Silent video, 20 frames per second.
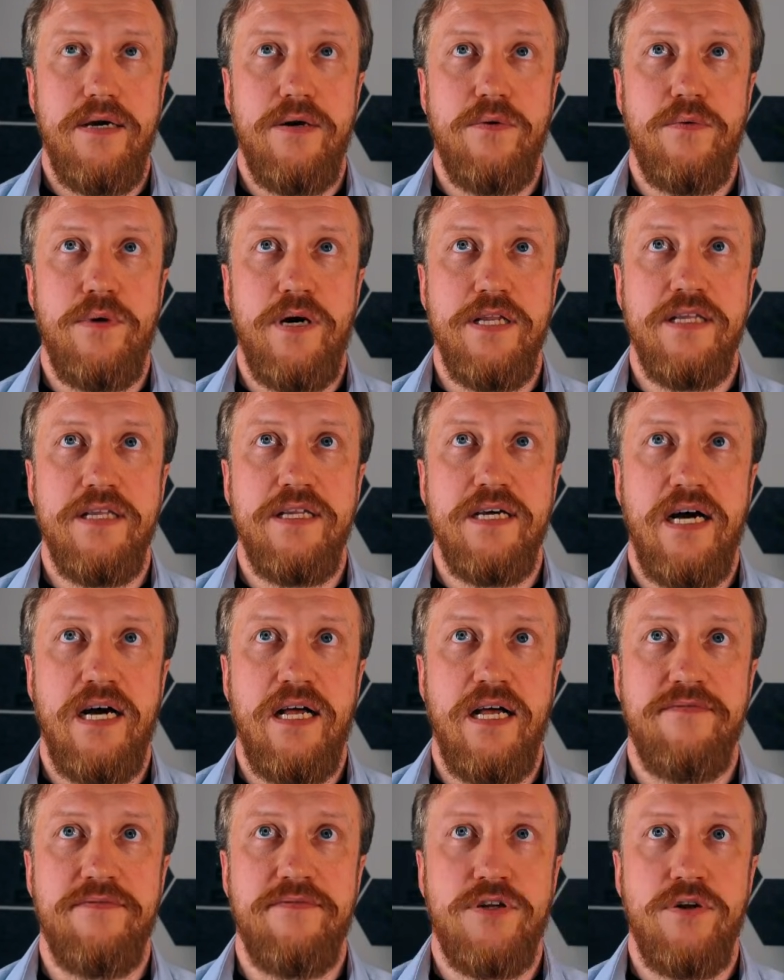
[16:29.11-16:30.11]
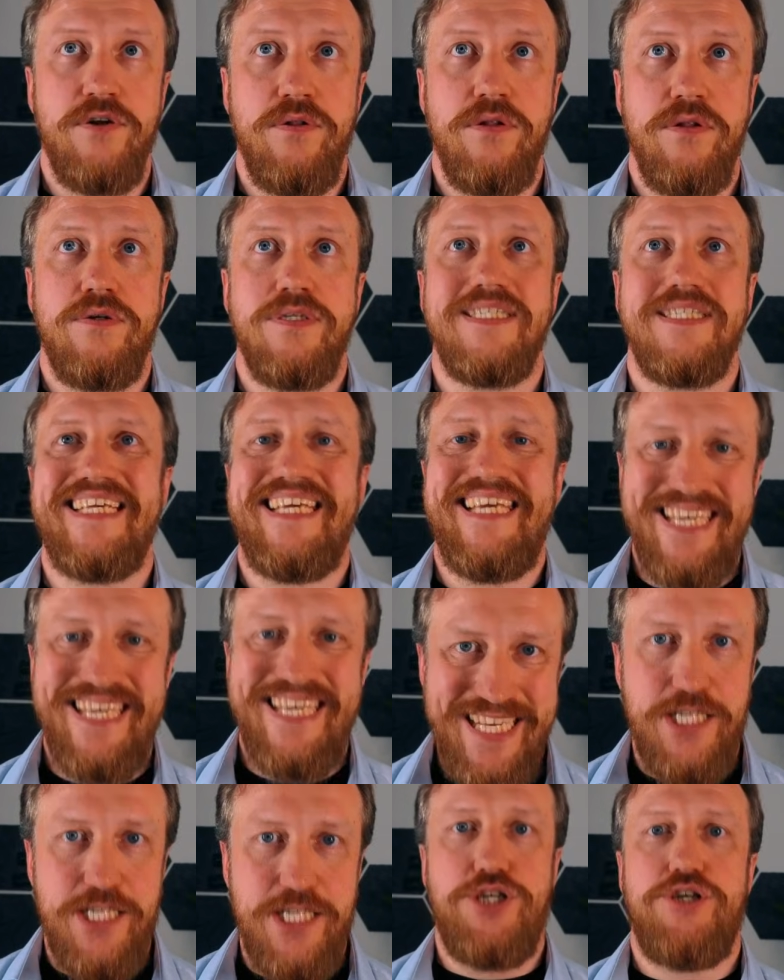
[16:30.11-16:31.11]
$1.50
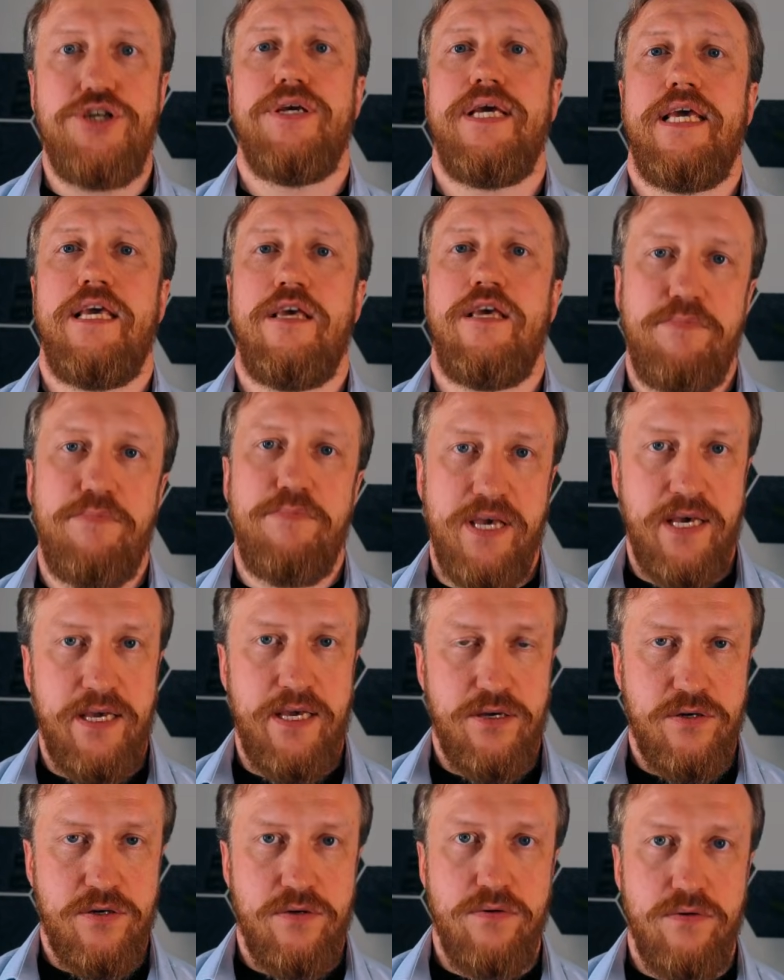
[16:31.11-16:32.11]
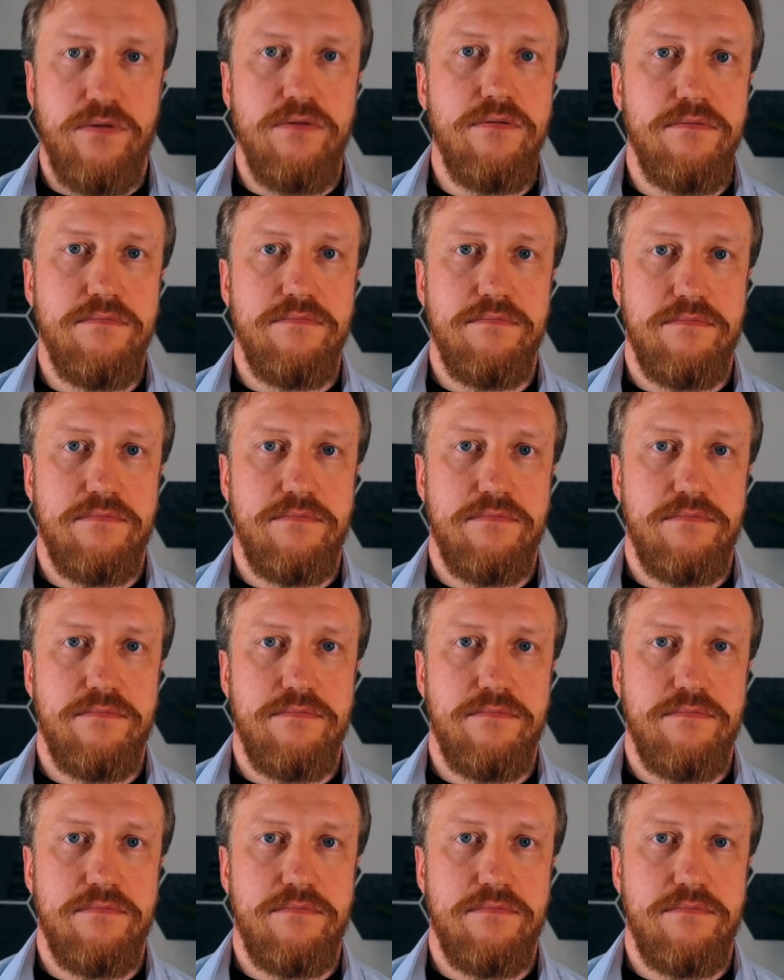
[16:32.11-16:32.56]
each API call.